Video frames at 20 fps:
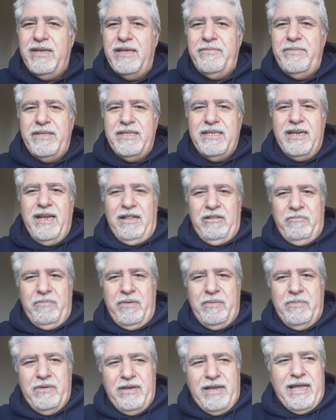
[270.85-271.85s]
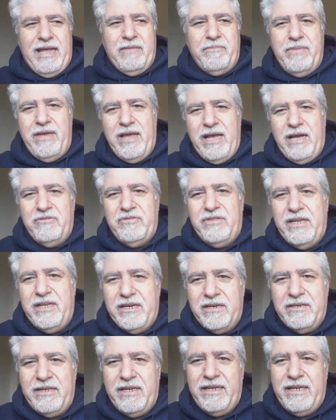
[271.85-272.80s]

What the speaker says: Maybe a lot of people like me out there.